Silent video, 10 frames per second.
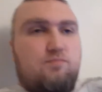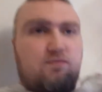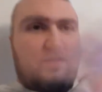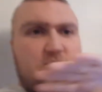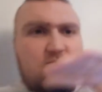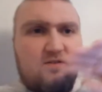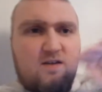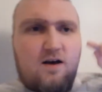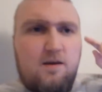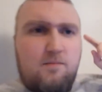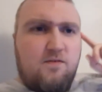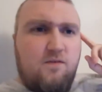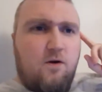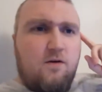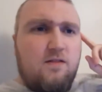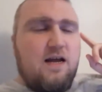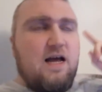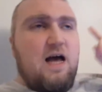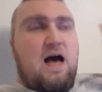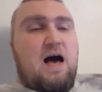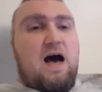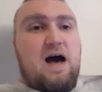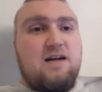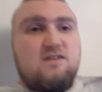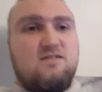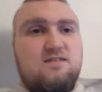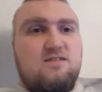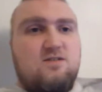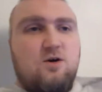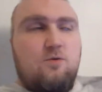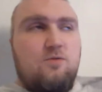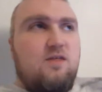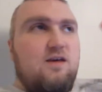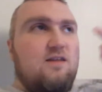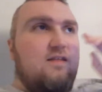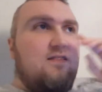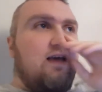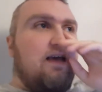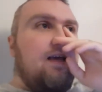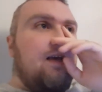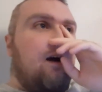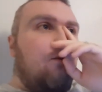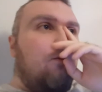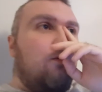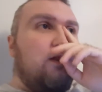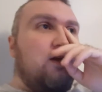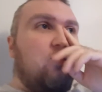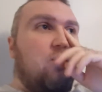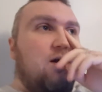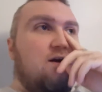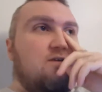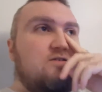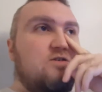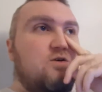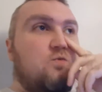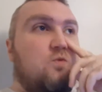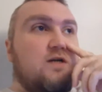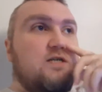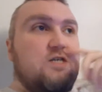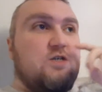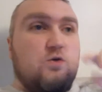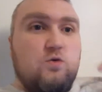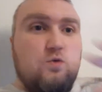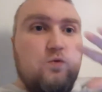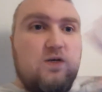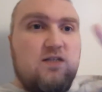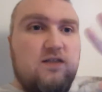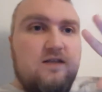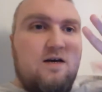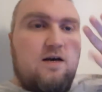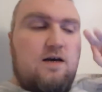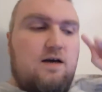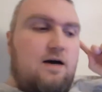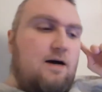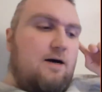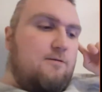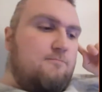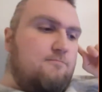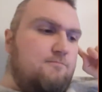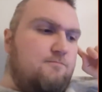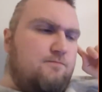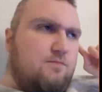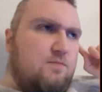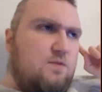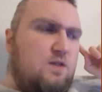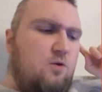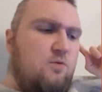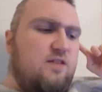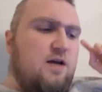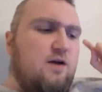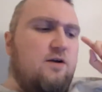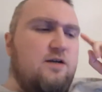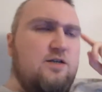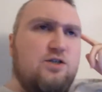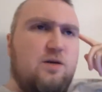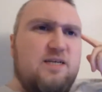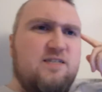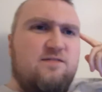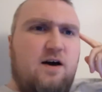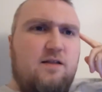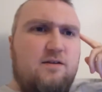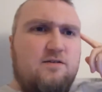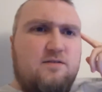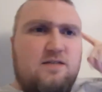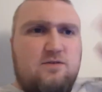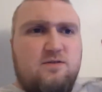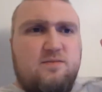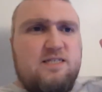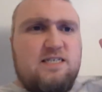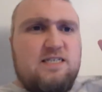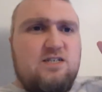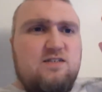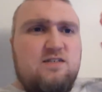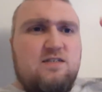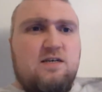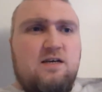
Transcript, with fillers: that you saw him before, like I just don't think that they really quite understood what to do with uh with Tara and Charmaine's father that ultimately they just